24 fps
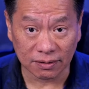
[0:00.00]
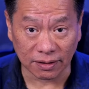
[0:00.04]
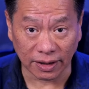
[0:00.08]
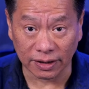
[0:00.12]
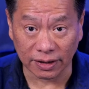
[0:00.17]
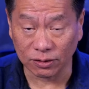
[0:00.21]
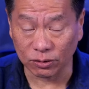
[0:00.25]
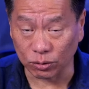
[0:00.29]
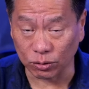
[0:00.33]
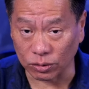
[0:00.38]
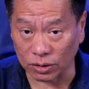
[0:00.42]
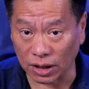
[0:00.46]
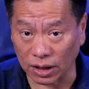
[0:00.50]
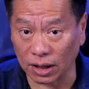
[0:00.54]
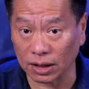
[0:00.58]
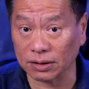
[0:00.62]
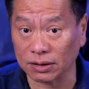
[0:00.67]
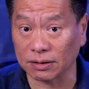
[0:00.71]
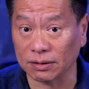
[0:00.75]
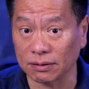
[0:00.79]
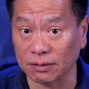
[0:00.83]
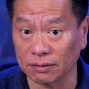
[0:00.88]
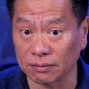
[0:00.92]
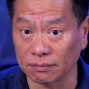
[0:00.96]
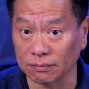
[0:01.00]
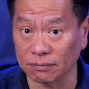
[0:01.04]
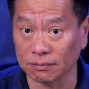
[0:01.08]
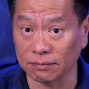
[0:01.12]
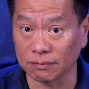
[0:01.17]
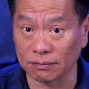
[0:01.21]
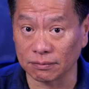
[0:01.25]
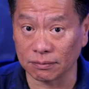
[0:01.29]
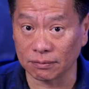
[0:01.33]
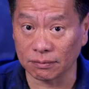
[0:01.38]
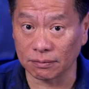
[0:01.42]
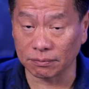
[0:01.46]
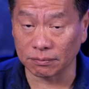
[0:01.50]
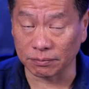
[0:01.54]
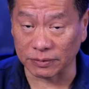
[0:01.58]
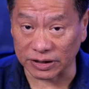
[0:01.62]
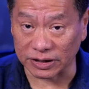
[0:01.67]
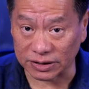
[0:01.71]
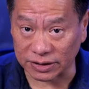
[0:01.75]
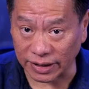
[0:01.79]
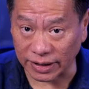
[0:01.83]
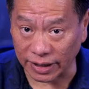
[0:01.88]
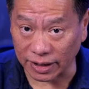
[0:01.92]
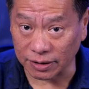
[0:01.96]
Right? Do not
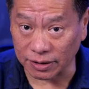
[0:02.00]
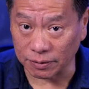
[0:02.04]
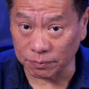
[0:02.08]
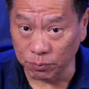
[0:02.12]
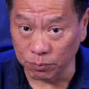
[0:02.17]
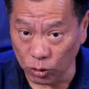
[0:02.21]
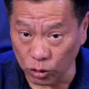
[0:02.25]
mistake